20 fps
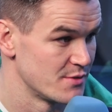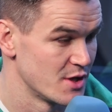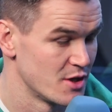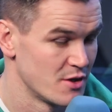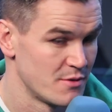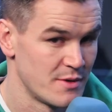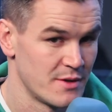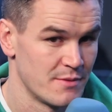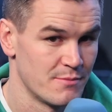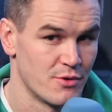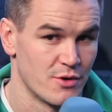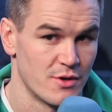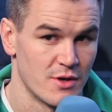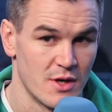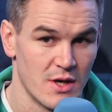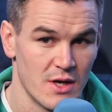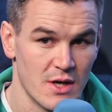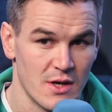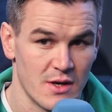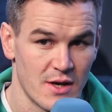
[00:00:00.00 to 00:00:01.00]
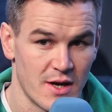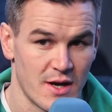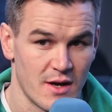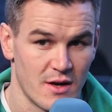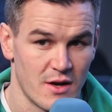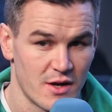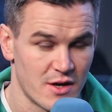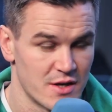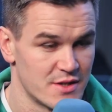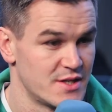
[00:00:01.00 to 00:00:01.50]
You know what I mean? But
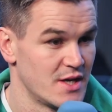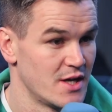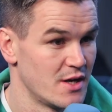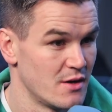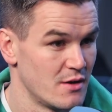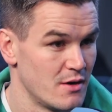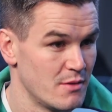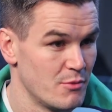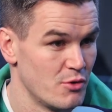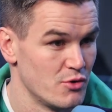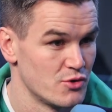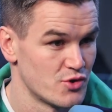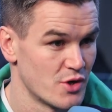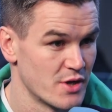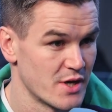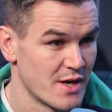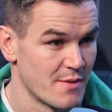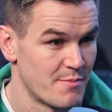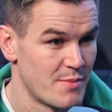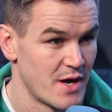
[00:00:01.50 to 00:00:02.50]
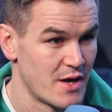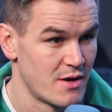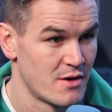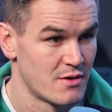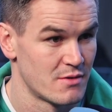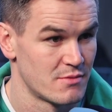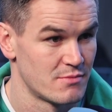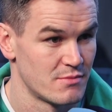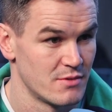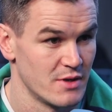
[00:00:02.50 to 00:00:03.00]
like I said, I'm always trying to get
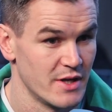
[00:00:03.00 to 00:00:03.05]
better.